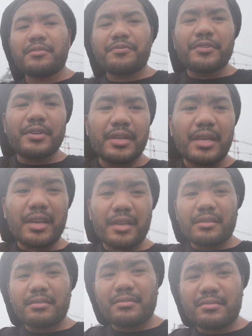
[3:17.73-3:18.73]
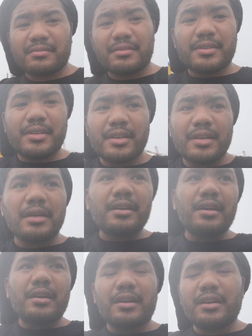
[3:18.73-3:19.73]
Done for the day.
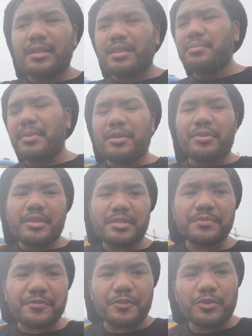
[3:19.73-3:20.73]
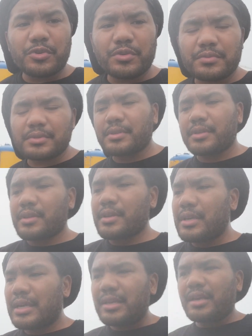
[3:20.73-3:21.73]
I think I'm about to go get some food
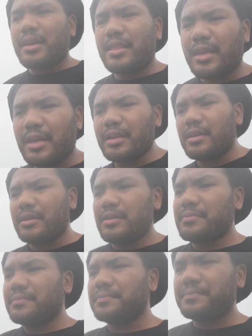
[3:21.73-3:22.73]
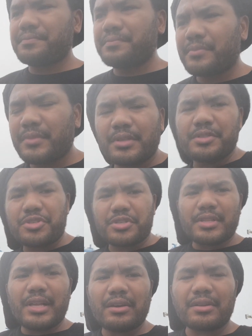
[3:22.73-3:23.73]
and then
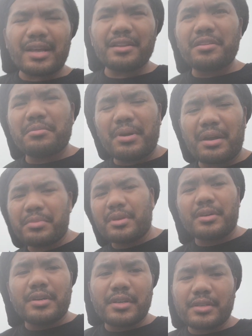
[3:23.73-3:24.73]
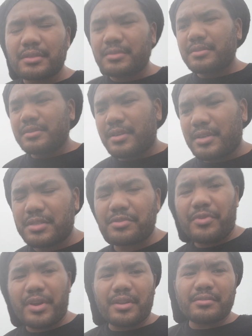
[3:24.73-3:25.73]
chill out. I need to buy me a hoodie because it
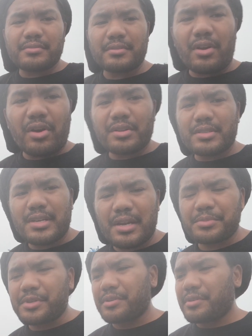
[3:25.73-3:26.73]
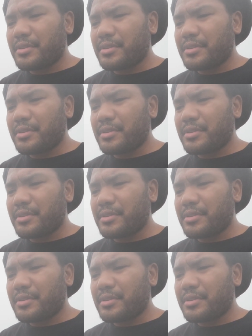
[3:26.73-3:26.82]
rains all the time here.